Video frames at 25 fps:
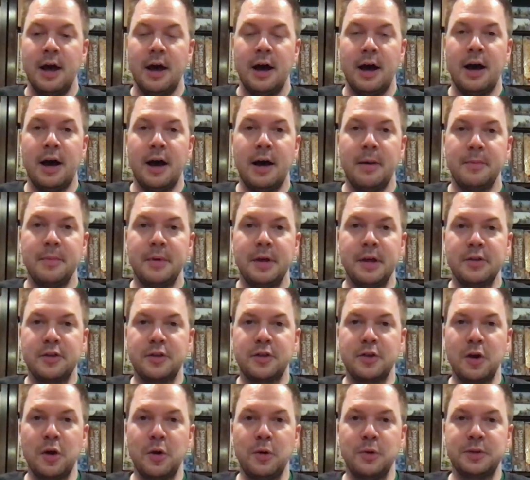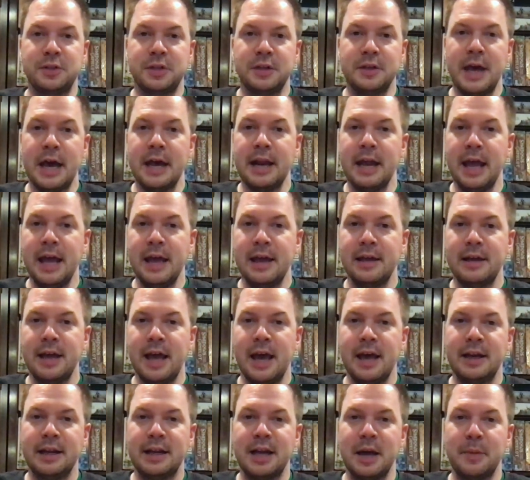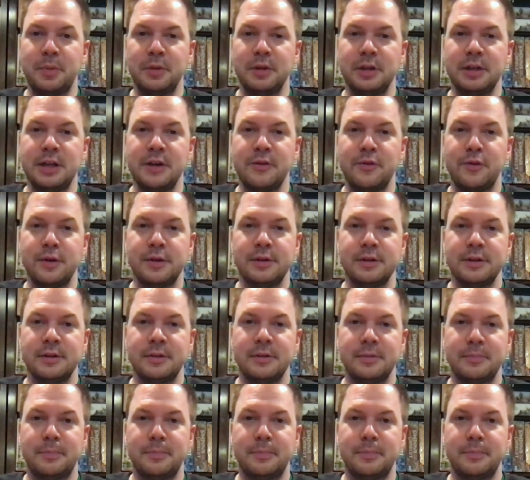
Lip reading: And so to that end, I had a couple of different